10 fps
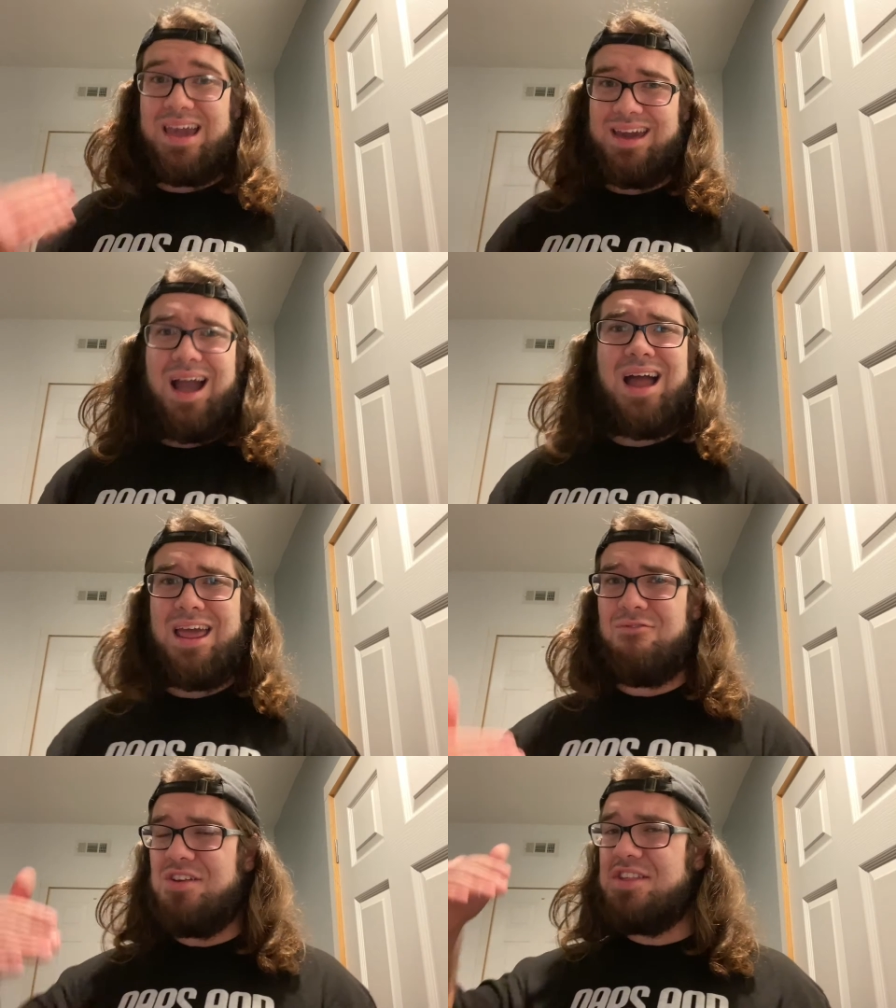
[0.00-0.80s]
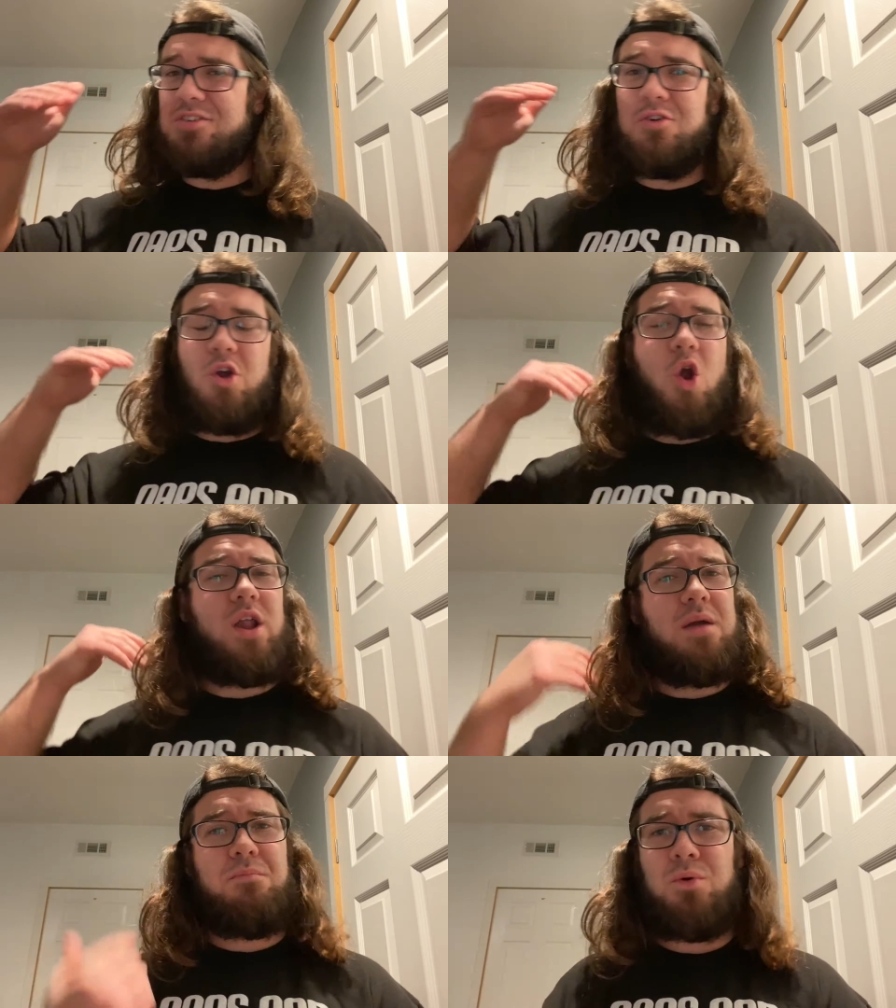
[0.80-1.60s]
got, every single card
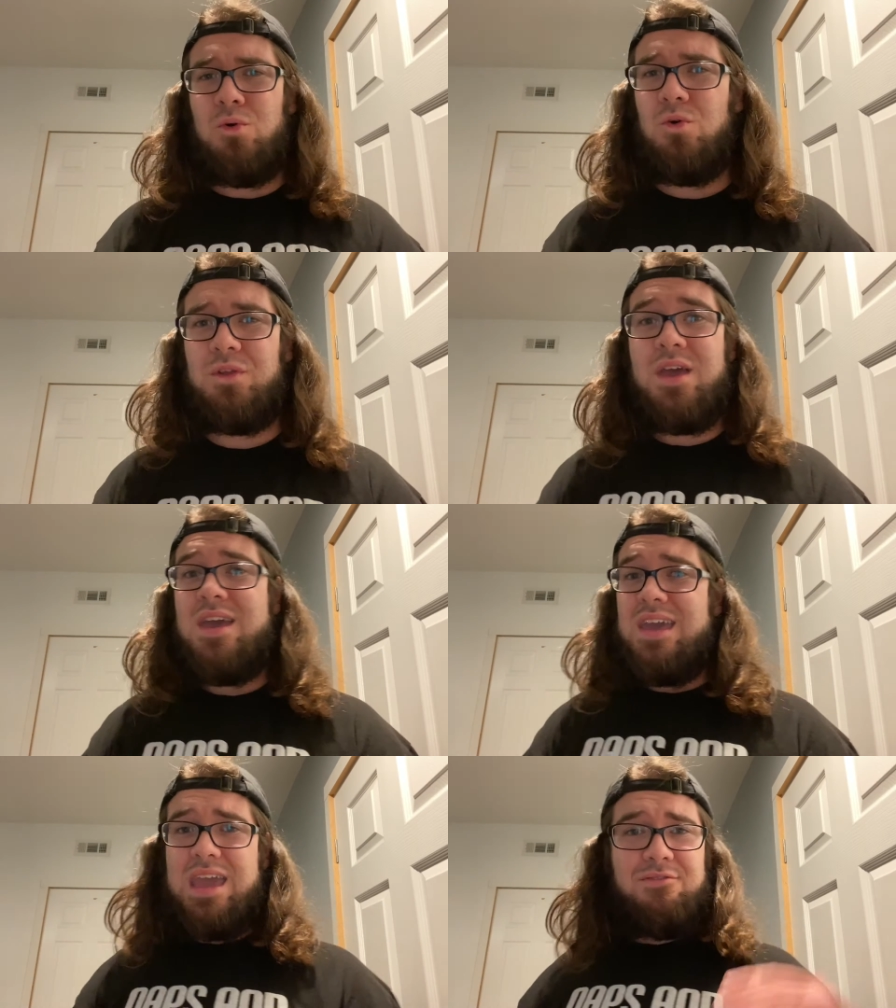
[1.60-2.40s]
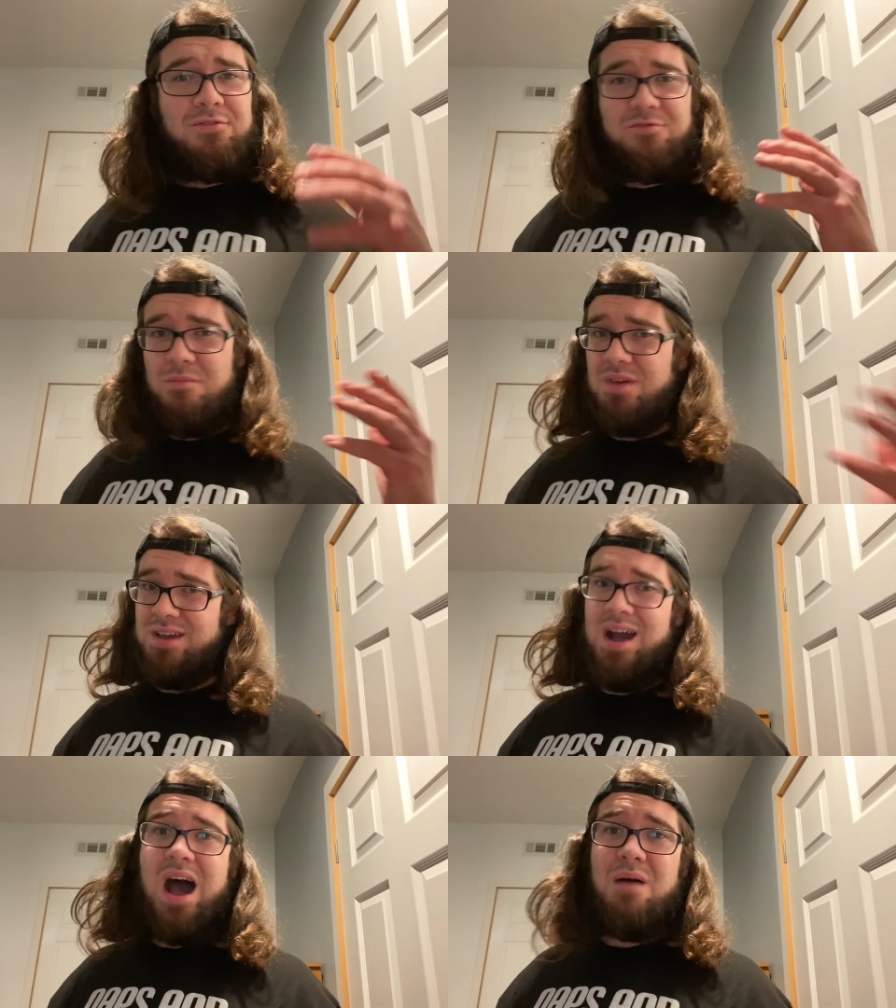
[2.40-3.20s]
I pulled, even from the
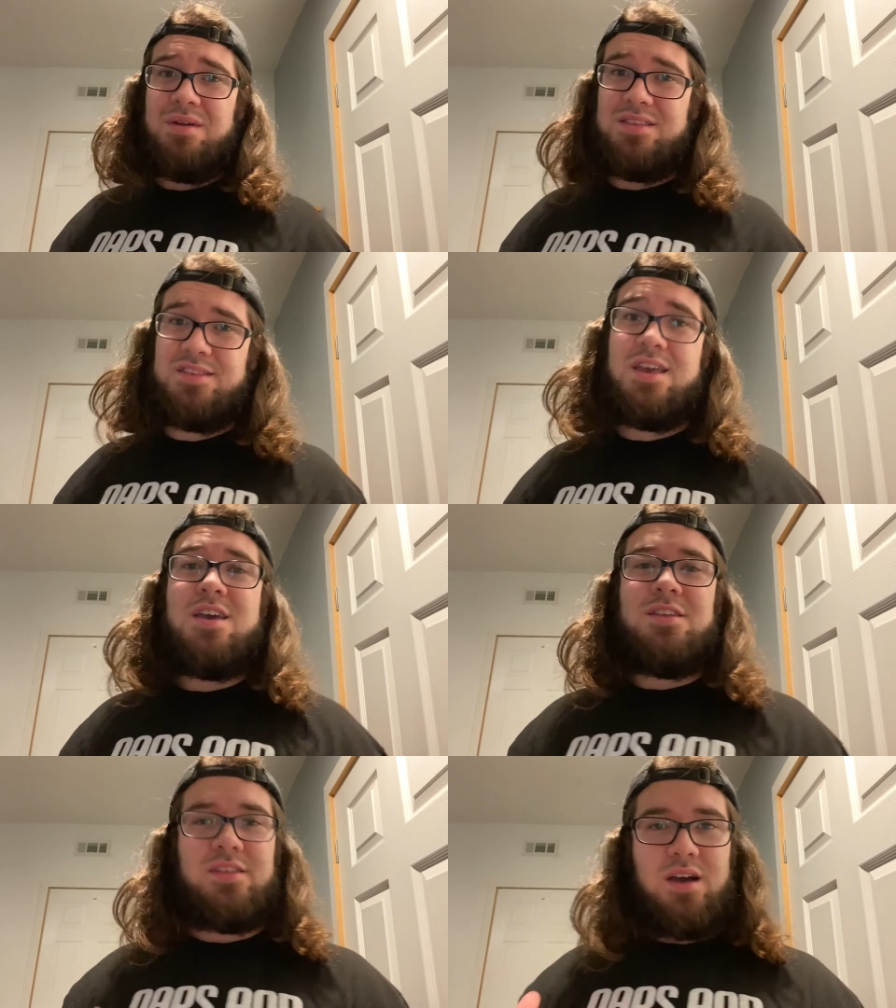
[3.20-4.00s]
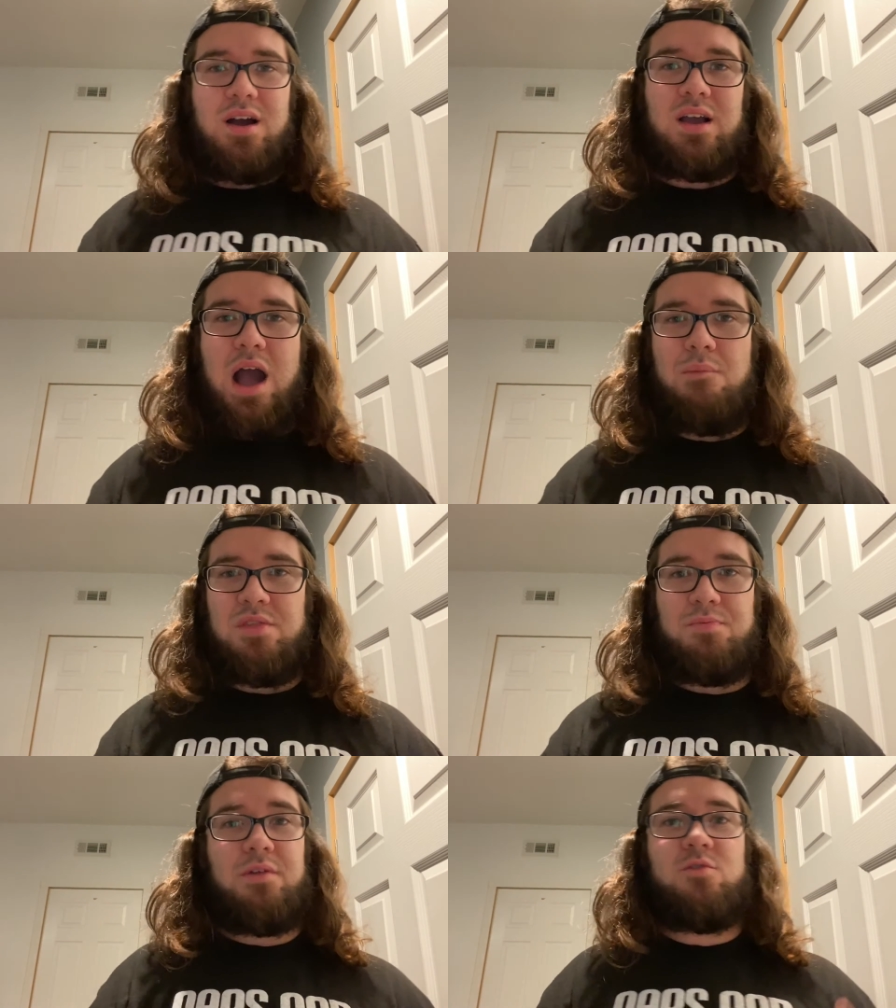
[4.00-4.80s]
commons to the
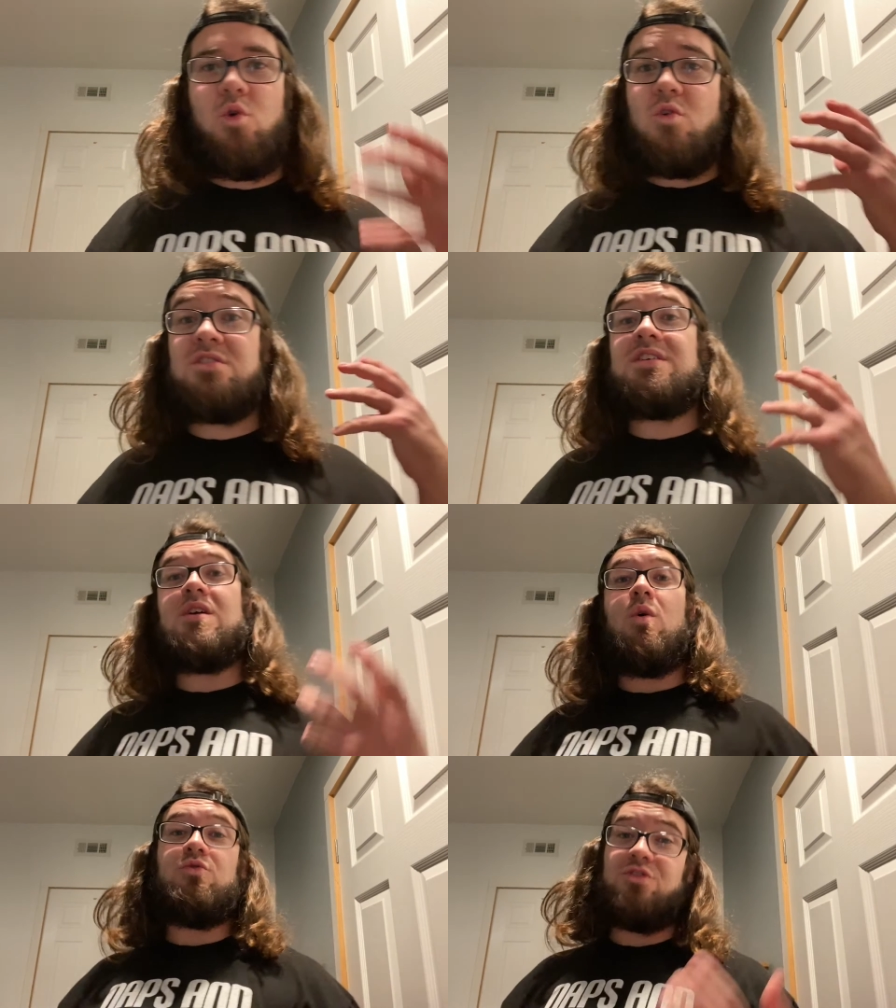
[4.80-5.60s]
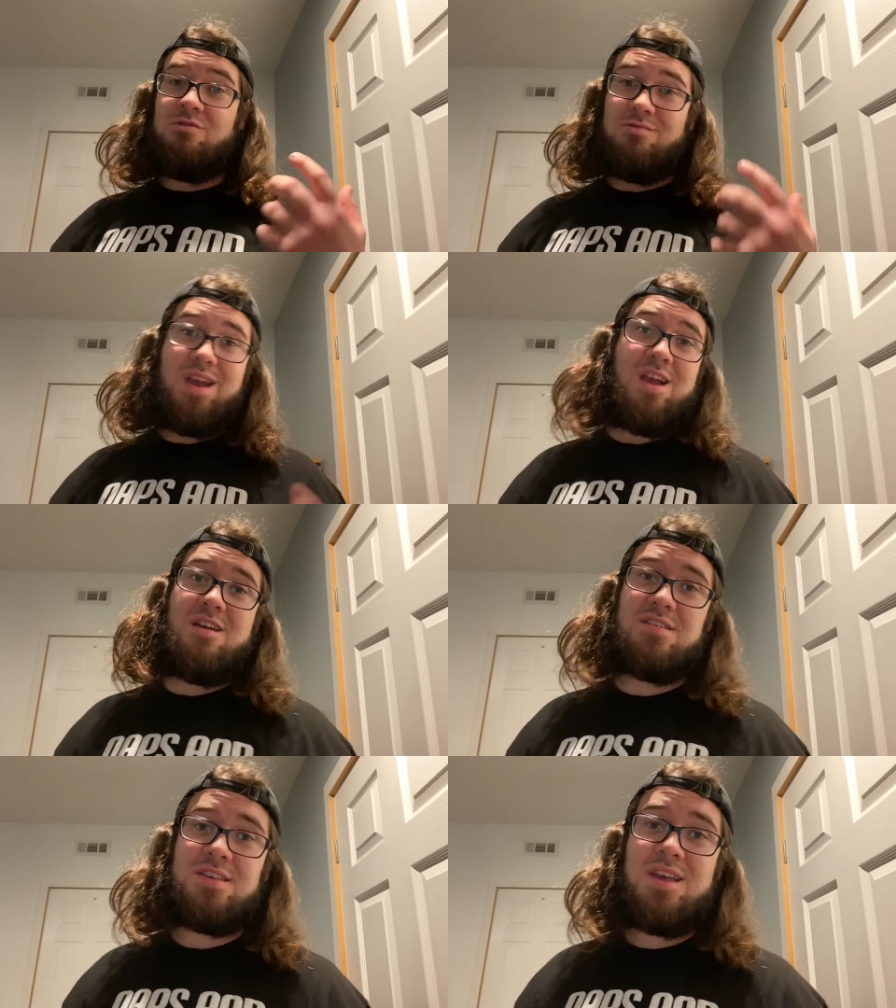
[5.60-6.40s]
uncommons, but of course the ultra
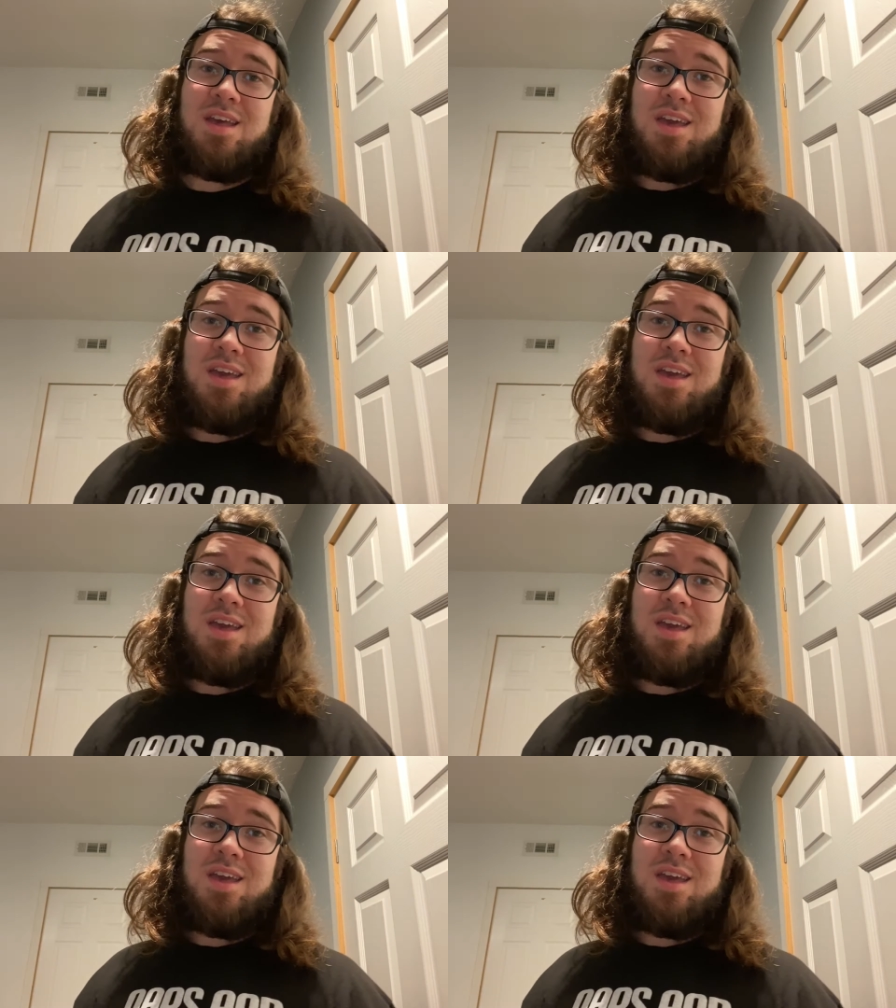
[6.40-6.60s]
rares,